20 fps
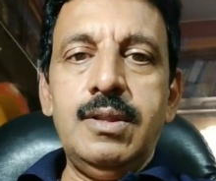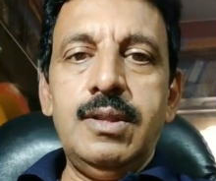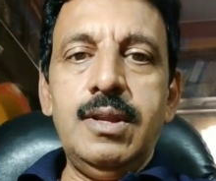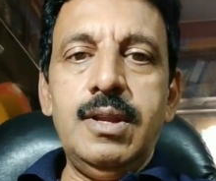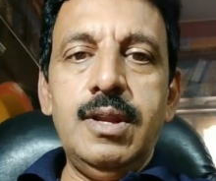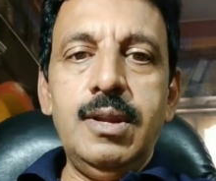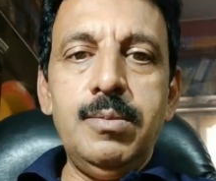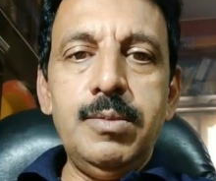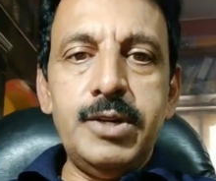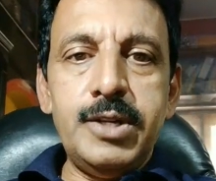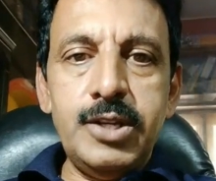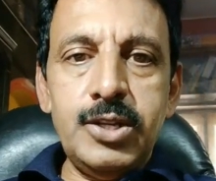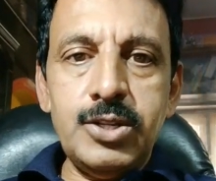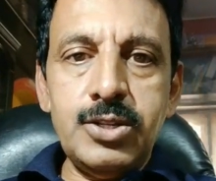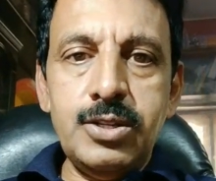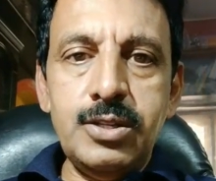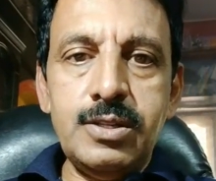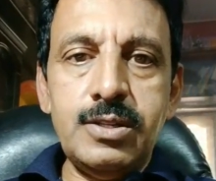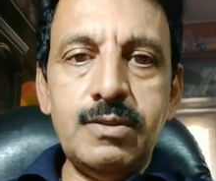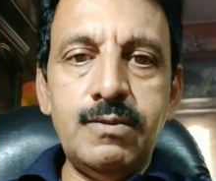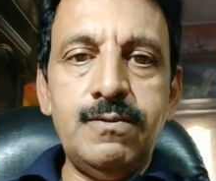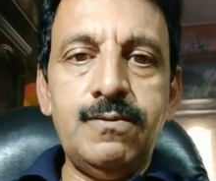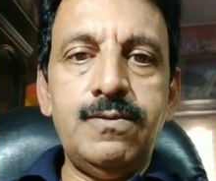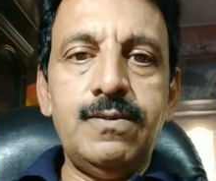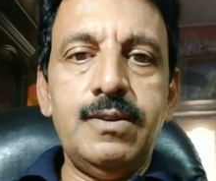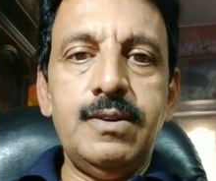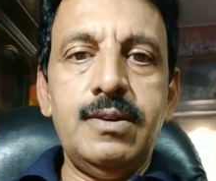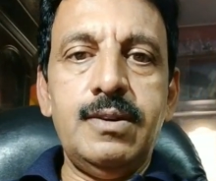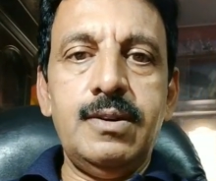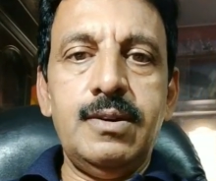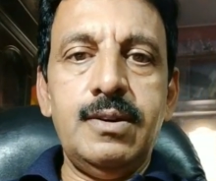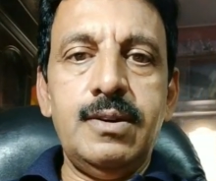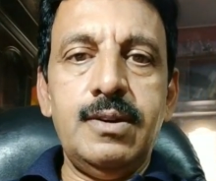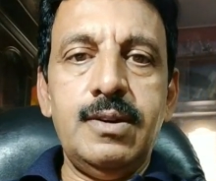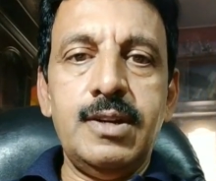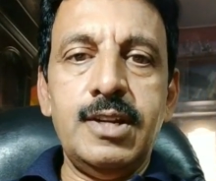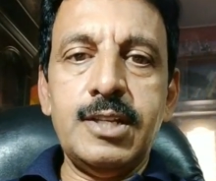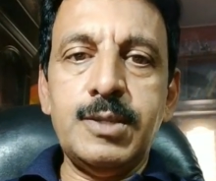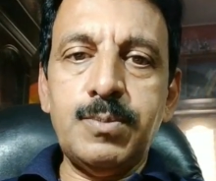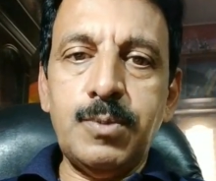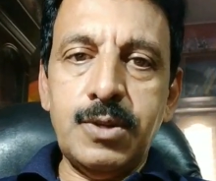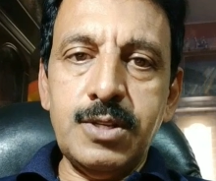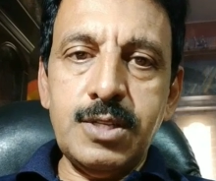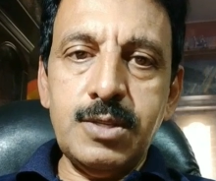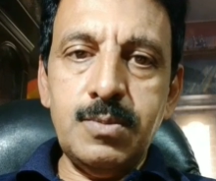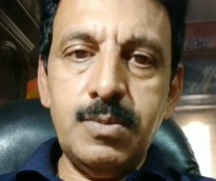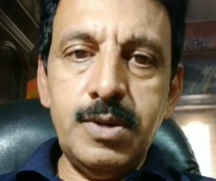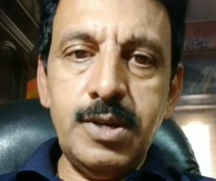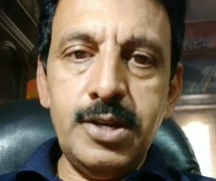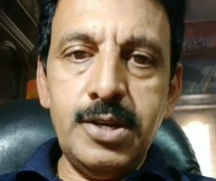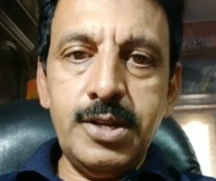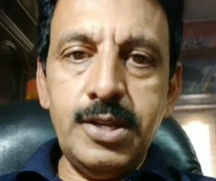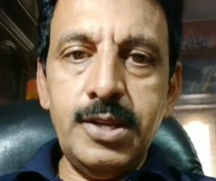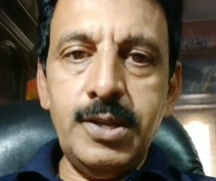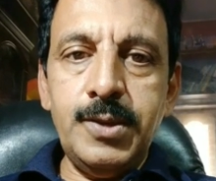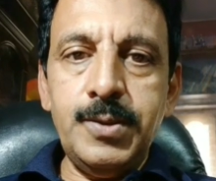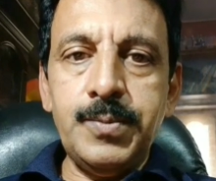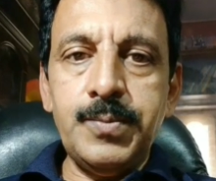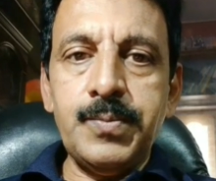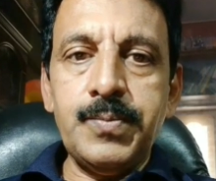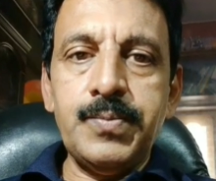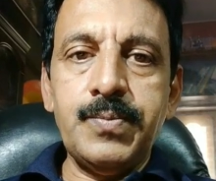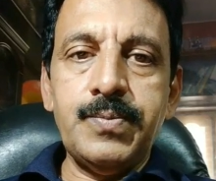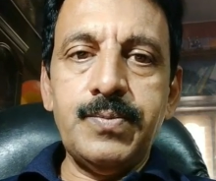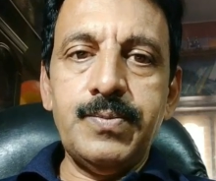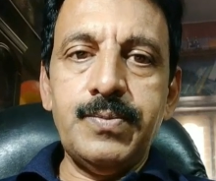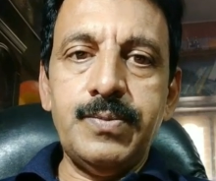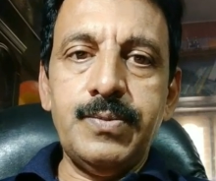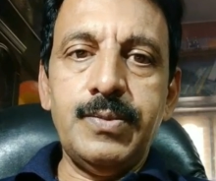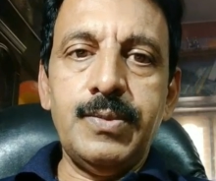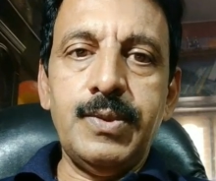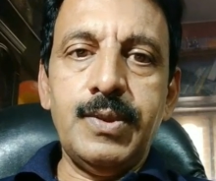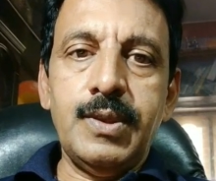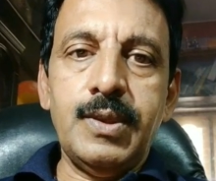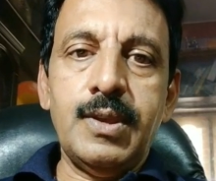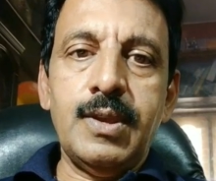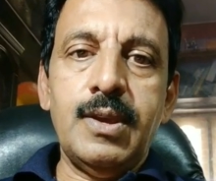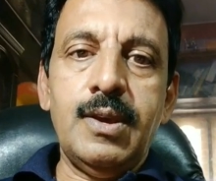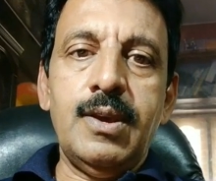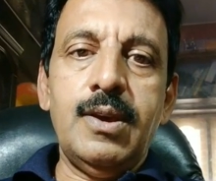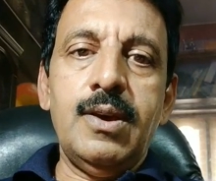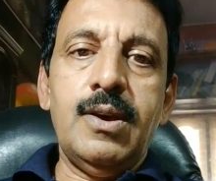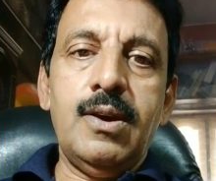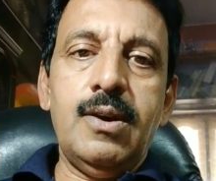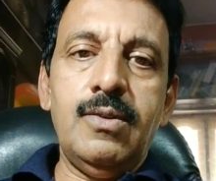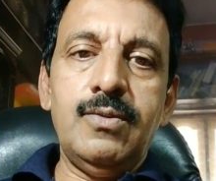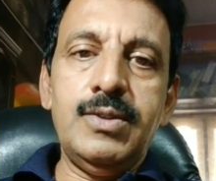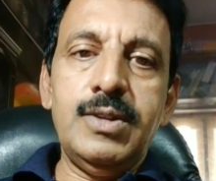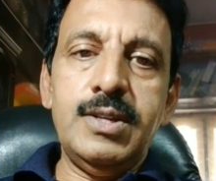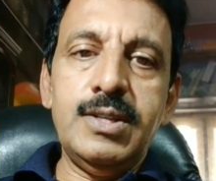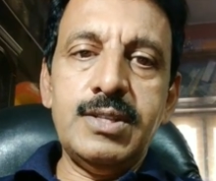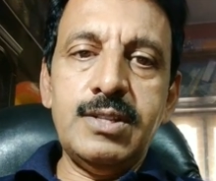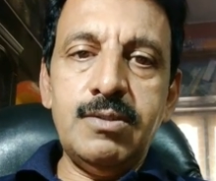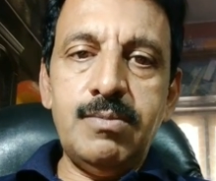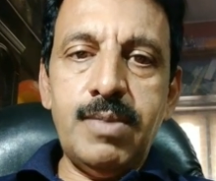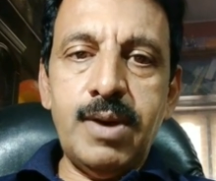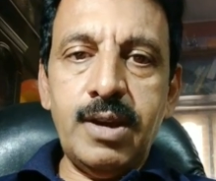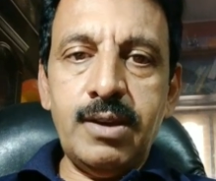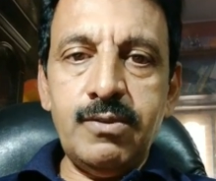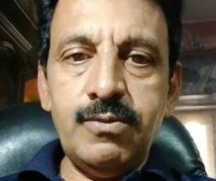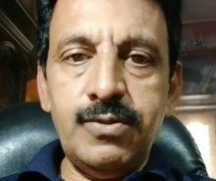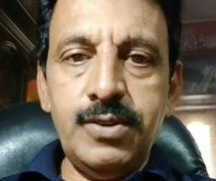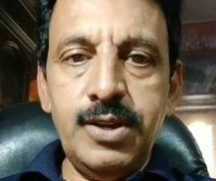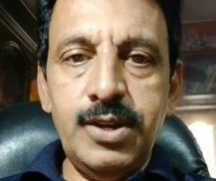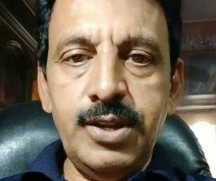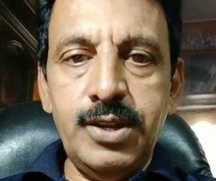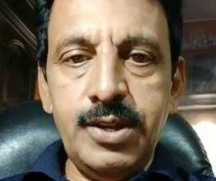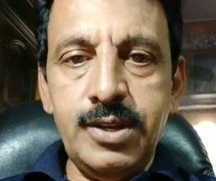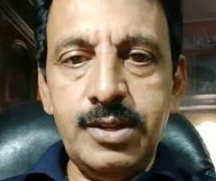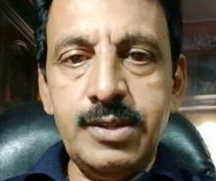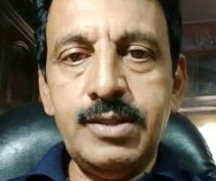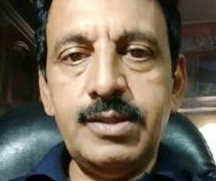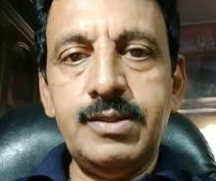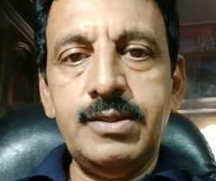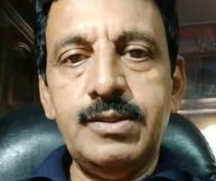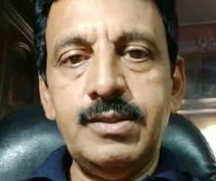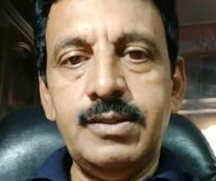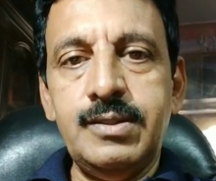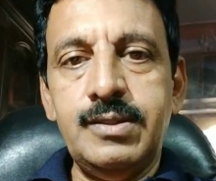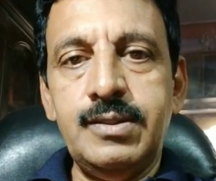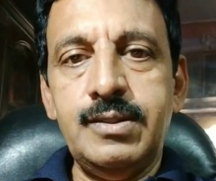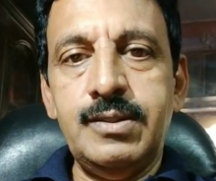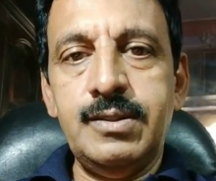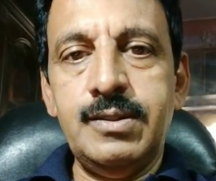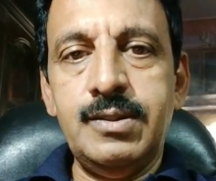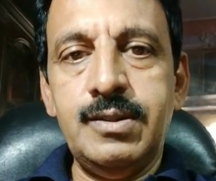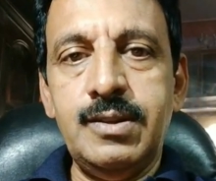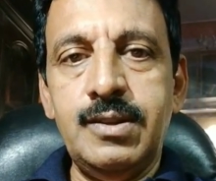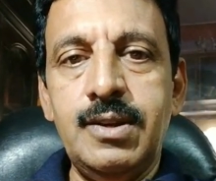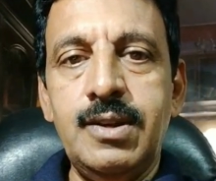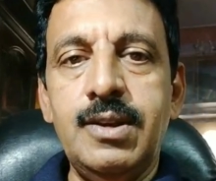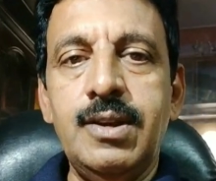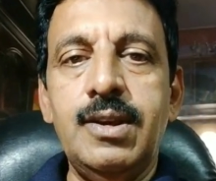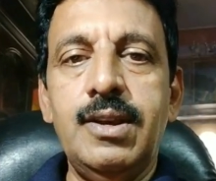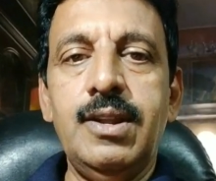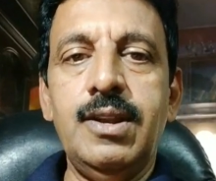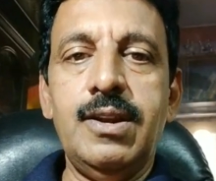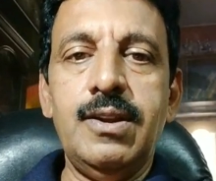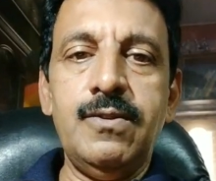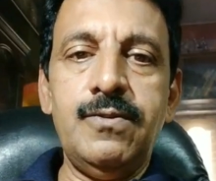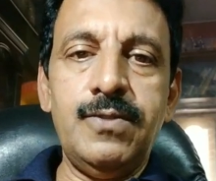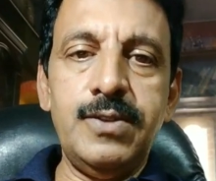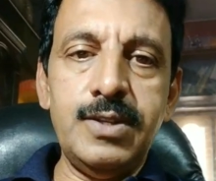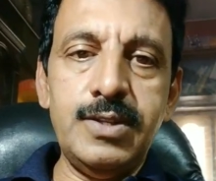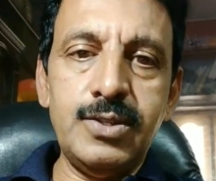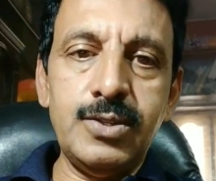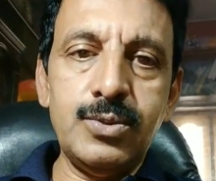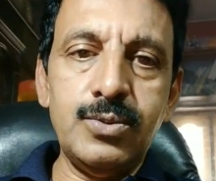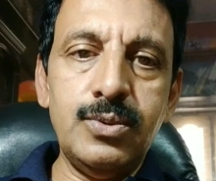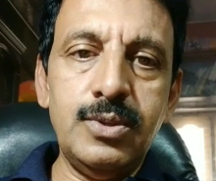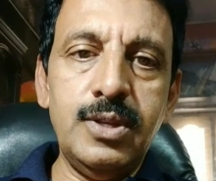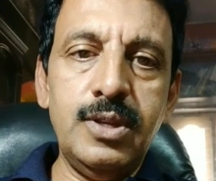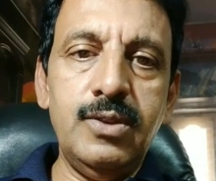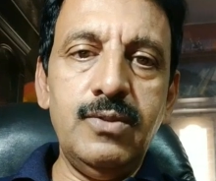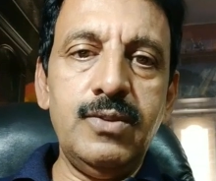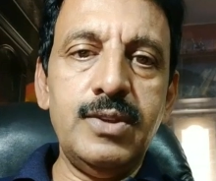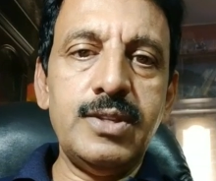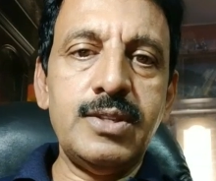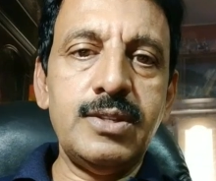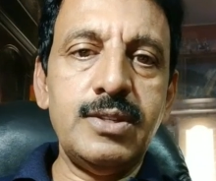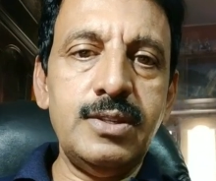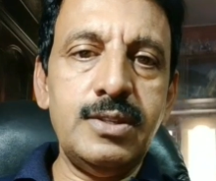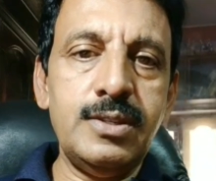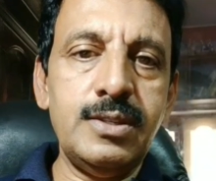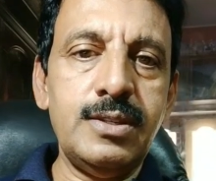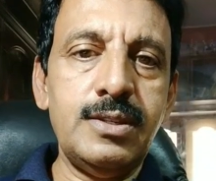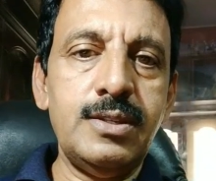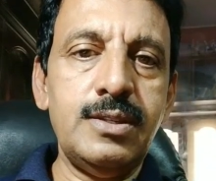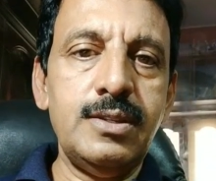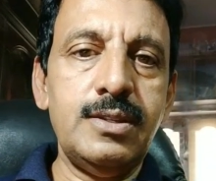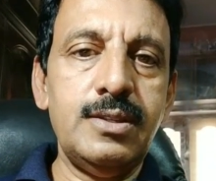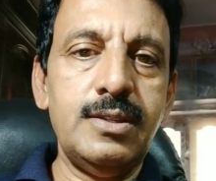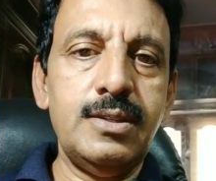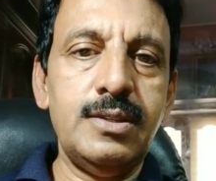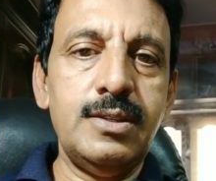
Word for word: the limitations of uh, responsibility of the Reserve Bank of India in reference to the investors